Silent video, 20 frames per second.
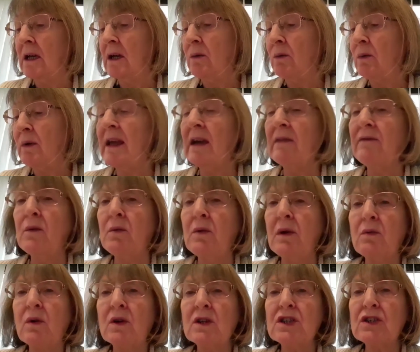whenever we
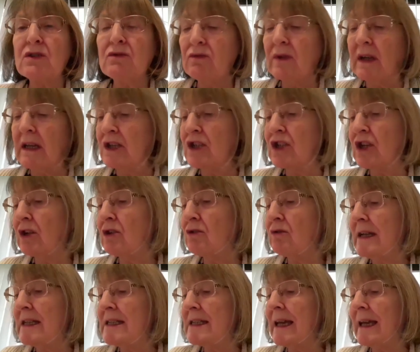want to reach a
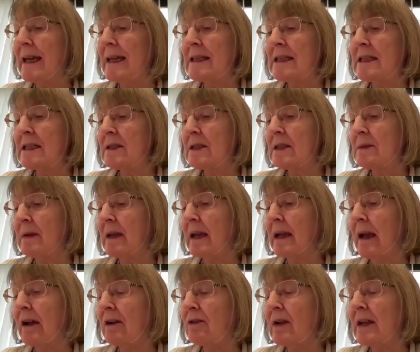greater
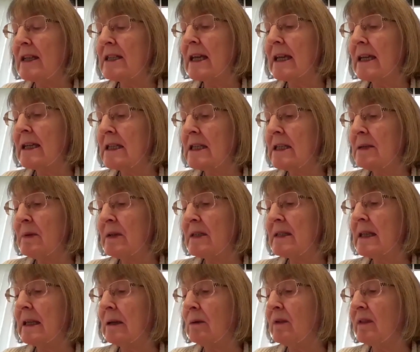
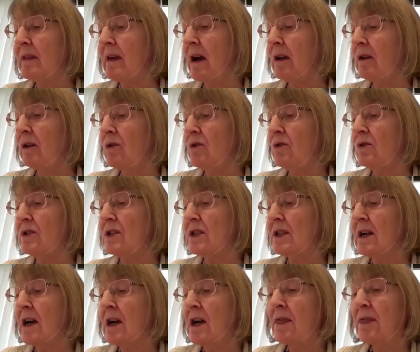intimacy with our Lord,
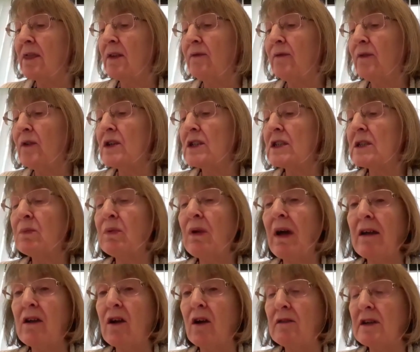the first
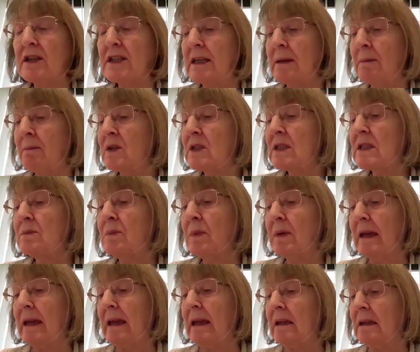priority must
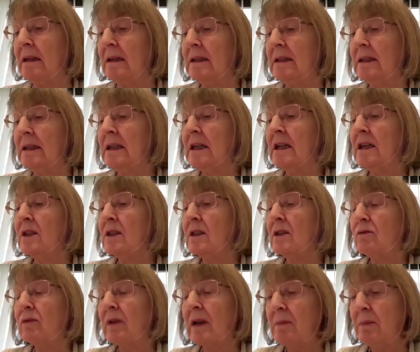be the
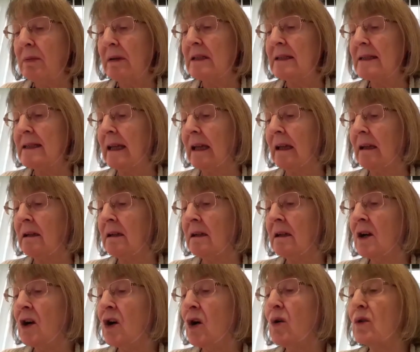rebuilding
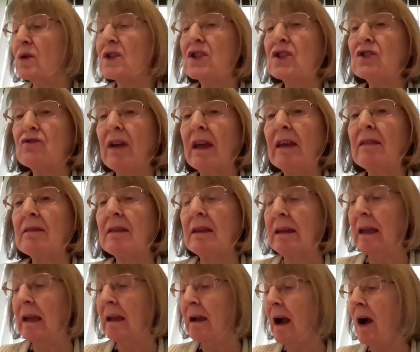or
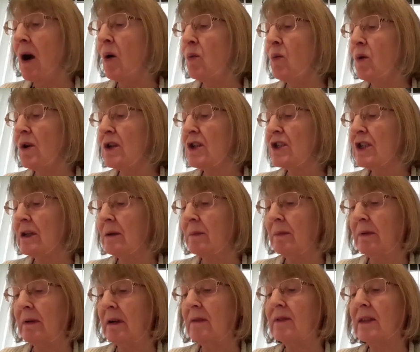strengthening our worship
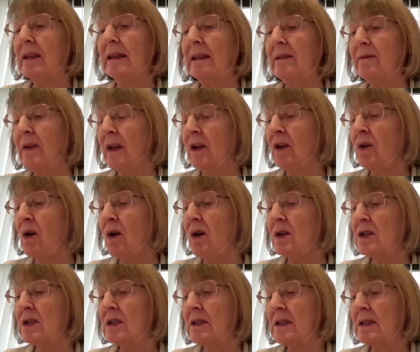of the living God.